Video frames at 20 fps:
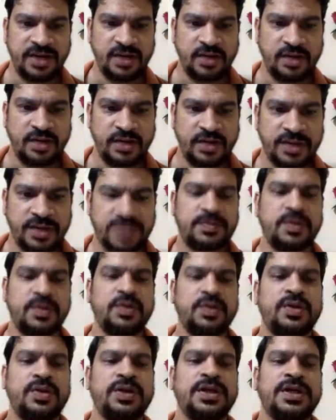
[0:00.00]
to explore,
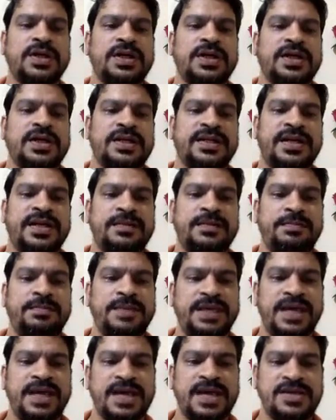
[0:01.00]
then B
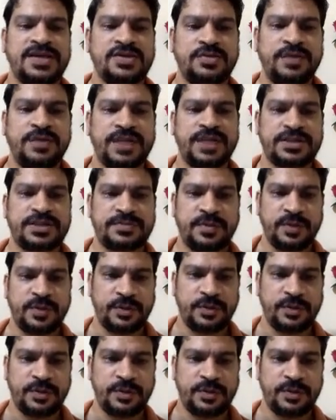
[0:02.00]
has to be explored.